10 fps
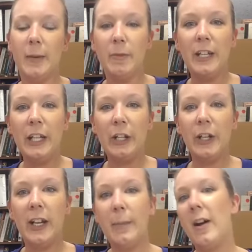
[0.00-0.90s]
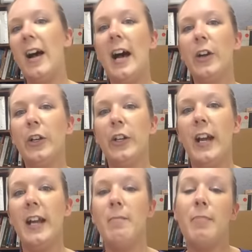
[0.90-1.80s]
I'm really learning about how to
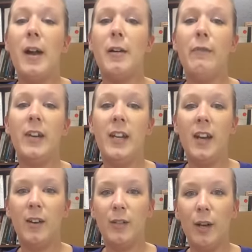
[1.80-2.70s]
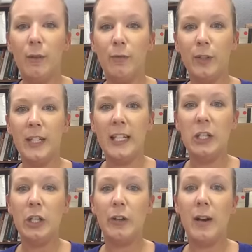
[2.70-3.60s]
create better videos, hopefully,
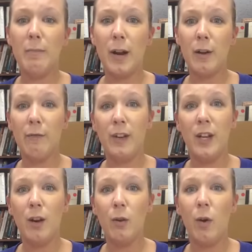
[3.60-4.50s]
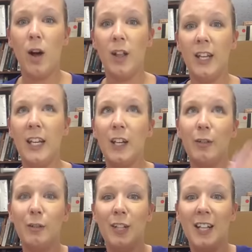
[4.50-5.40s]
generate better video quality,
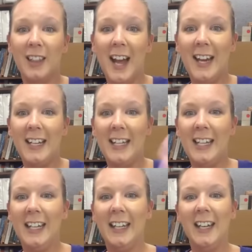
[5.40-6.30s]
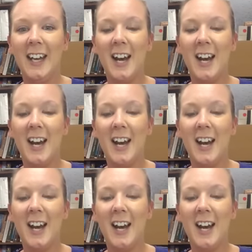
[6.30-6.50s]
including lighting,